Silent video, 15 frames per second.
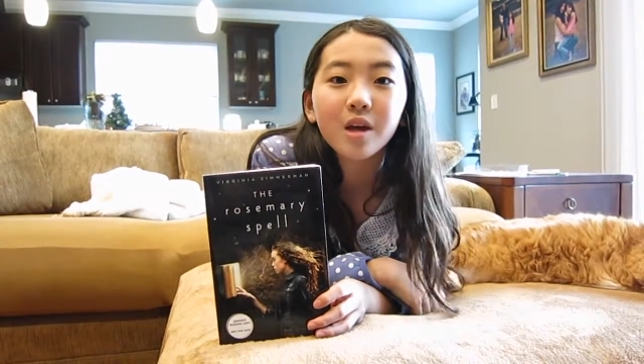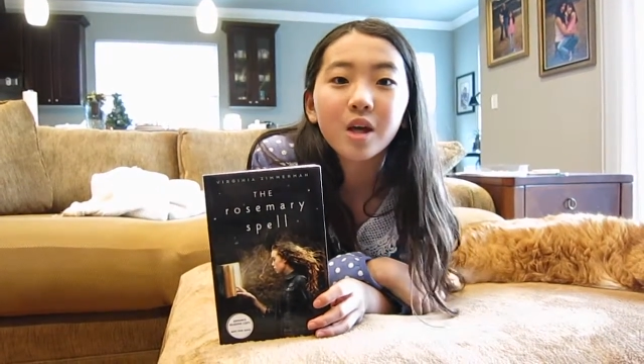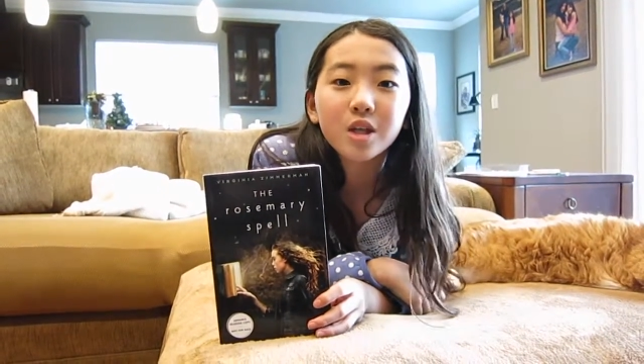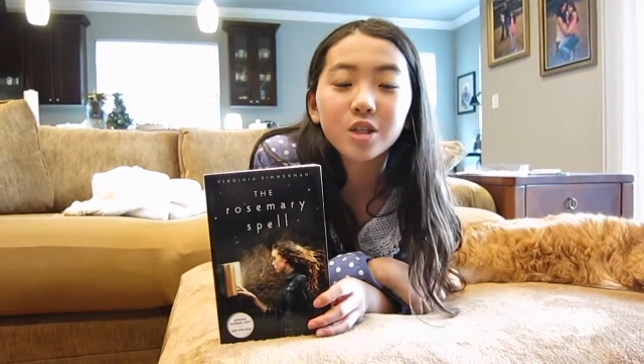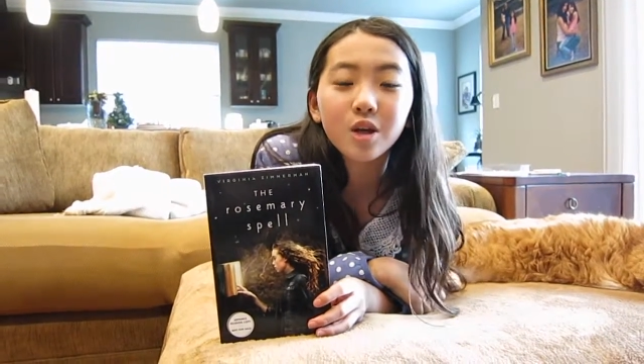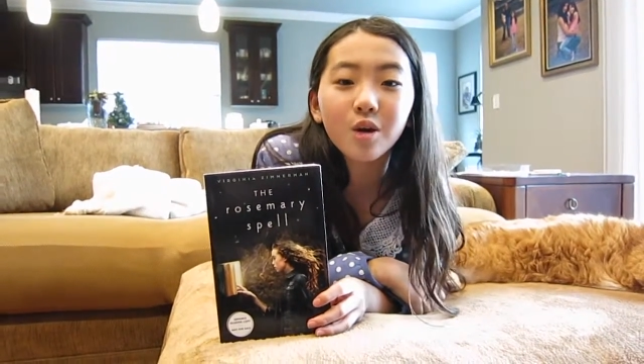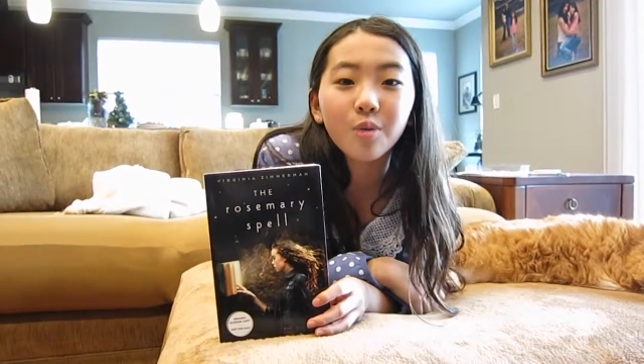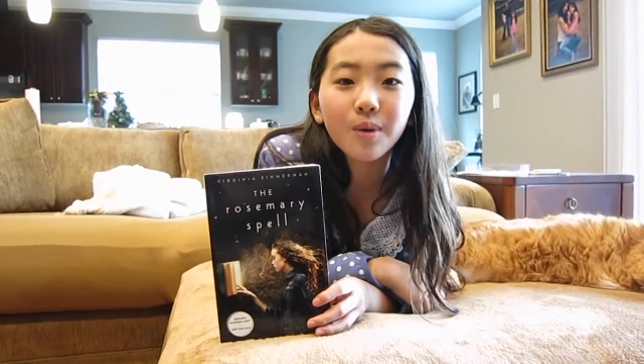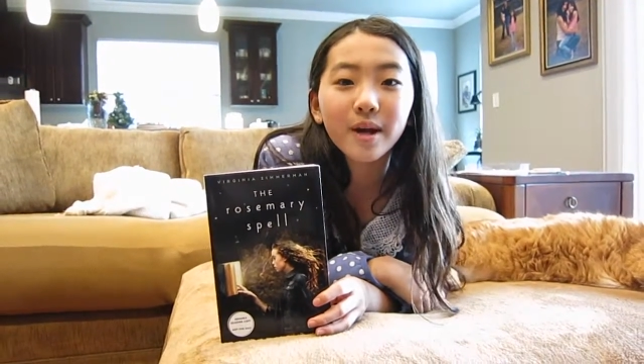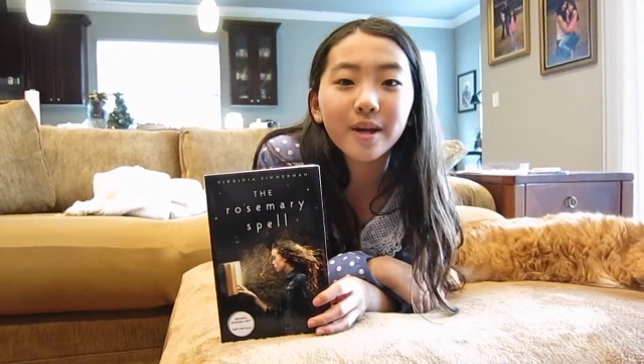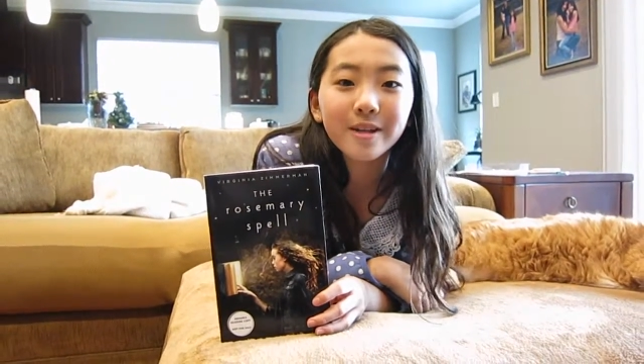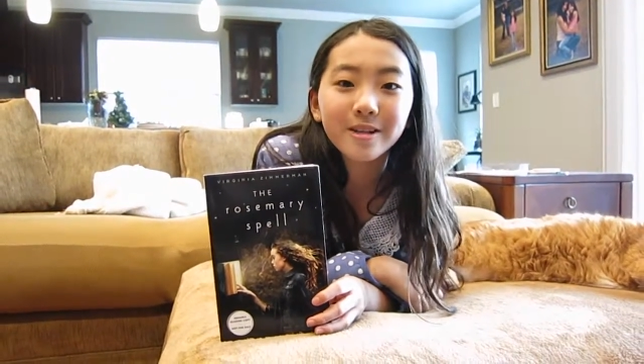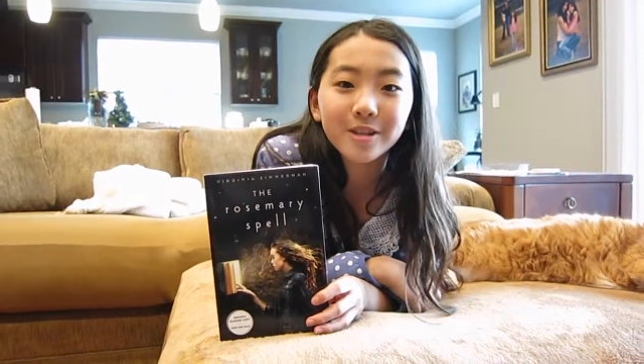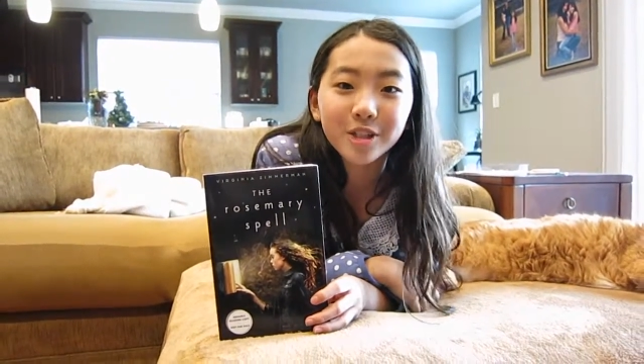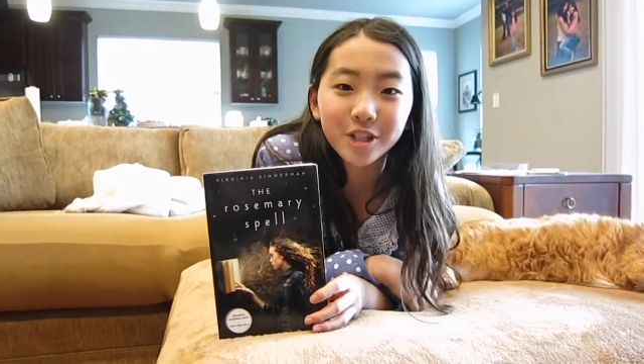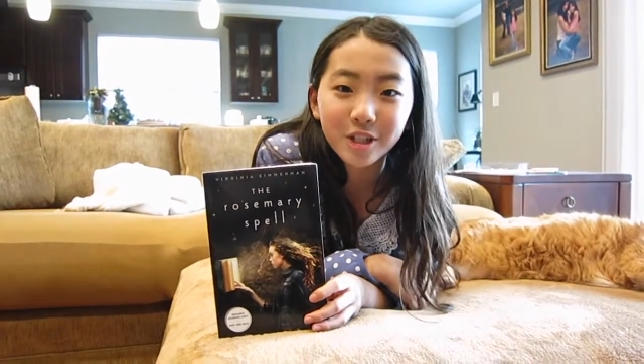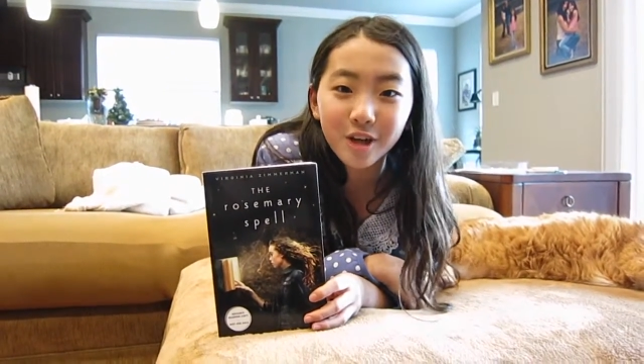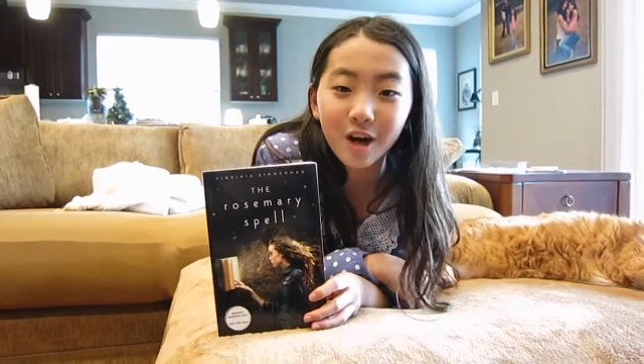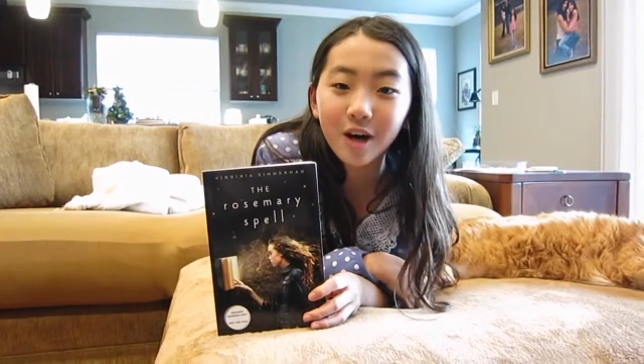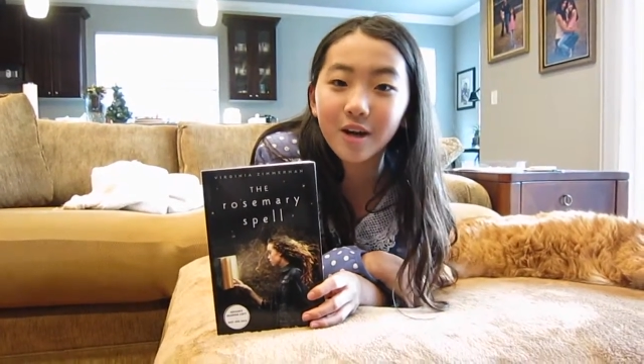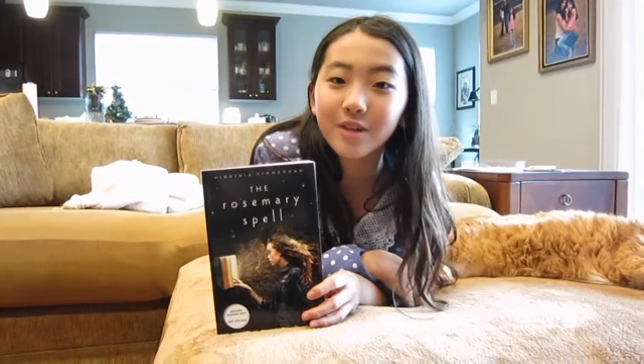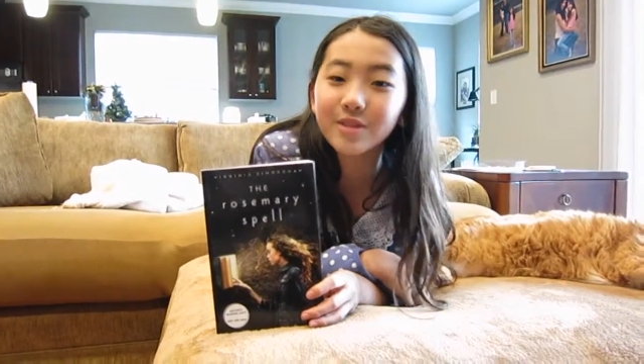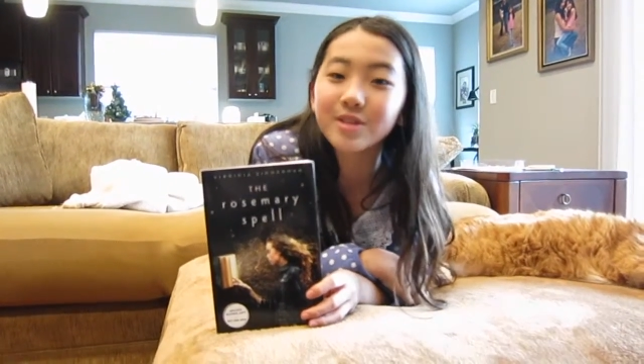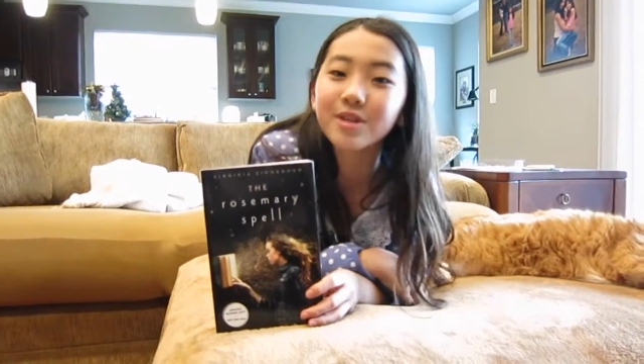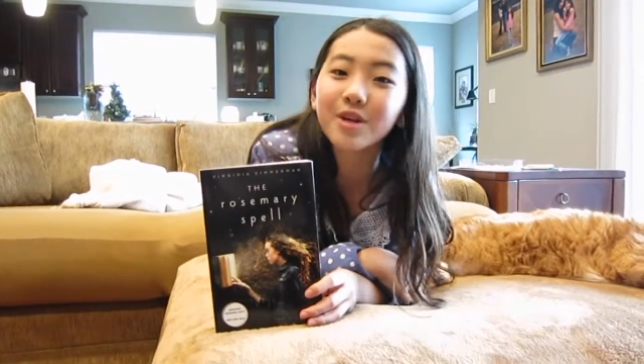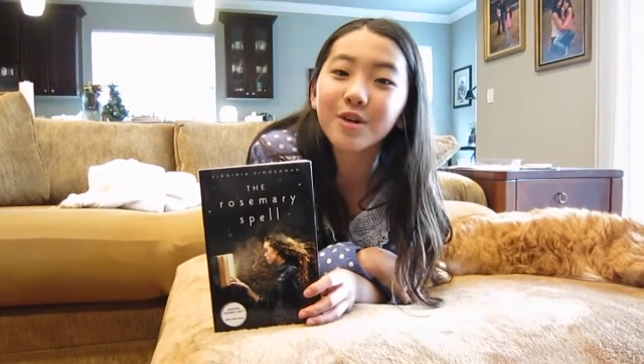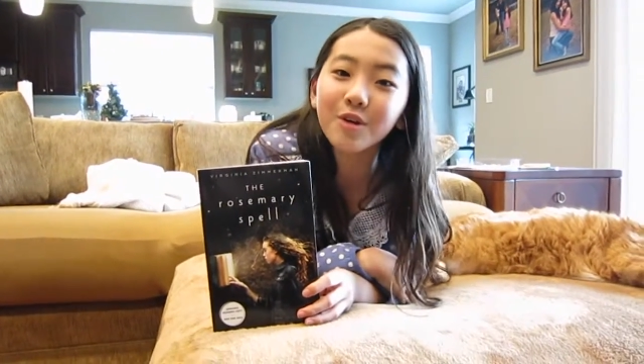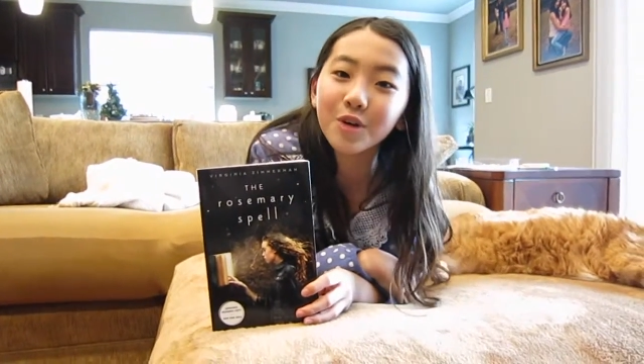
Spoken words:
So when she calls her